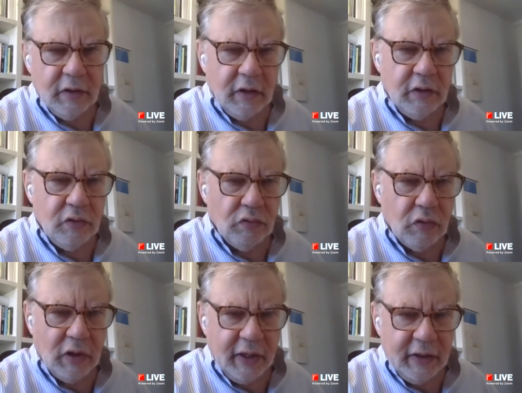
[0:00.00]
And then you
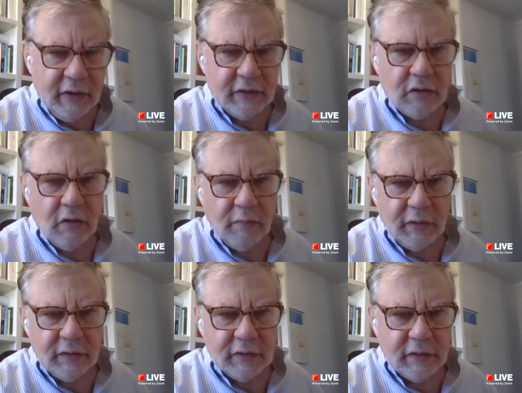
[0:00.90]
collate these
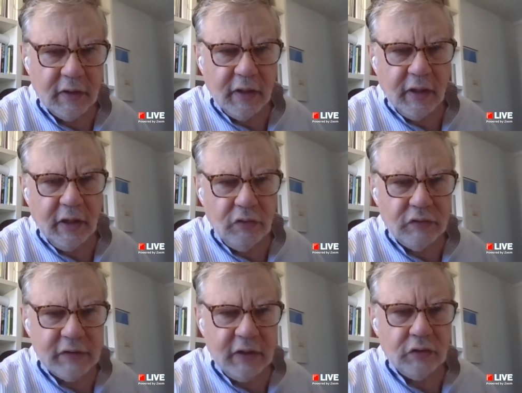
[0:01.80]
comments and you
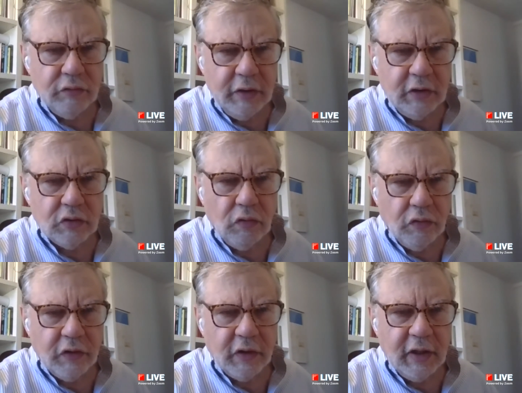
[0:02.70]
send to each author,